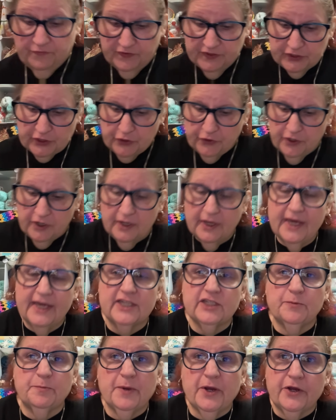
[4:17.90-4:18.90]
as good an
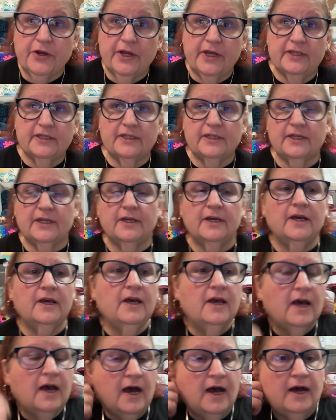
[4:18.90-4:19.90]
experienced
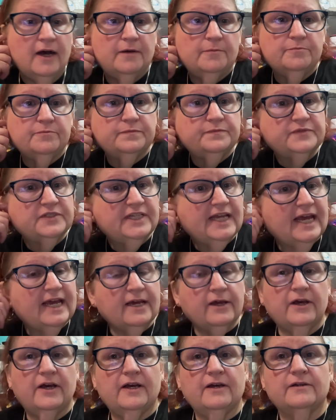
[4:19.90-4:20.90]

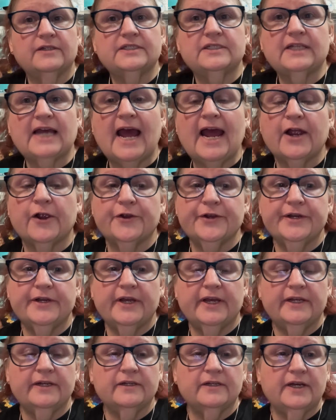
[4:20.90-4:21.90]
tire
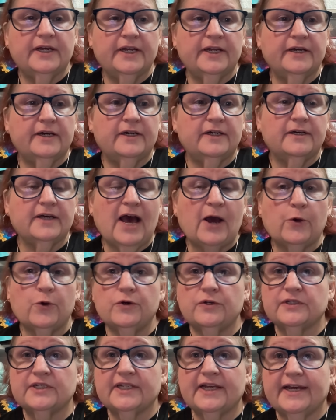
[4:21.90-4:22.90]
and
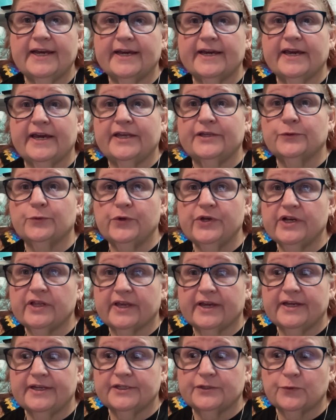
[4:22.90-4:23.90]
oil tech as Will
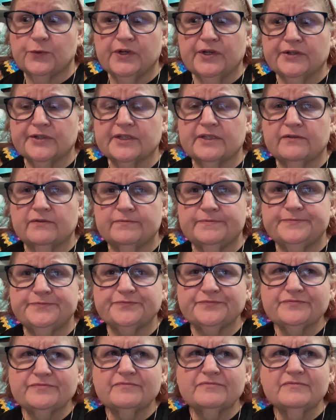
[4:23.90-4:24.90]
is. Will's
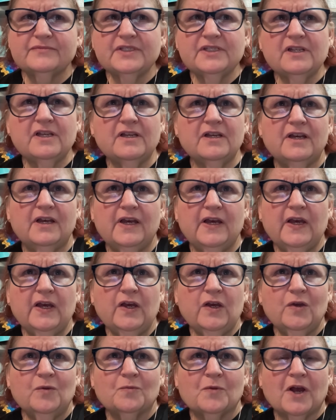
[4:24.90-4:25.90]

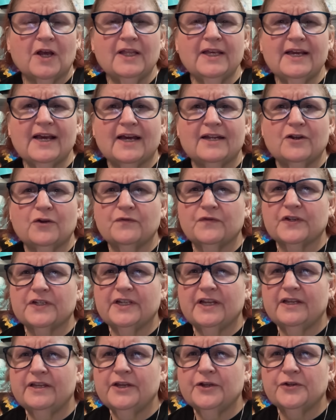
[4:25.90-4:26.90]
probably got over
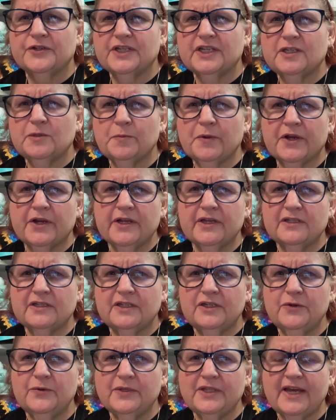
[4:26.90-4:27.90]
10 years experience
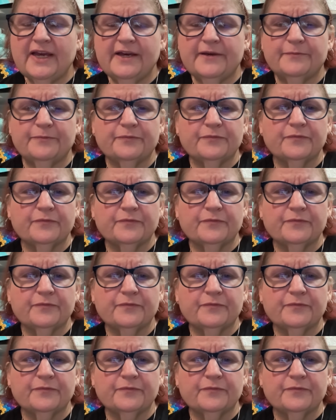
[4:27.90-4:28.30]
doing that.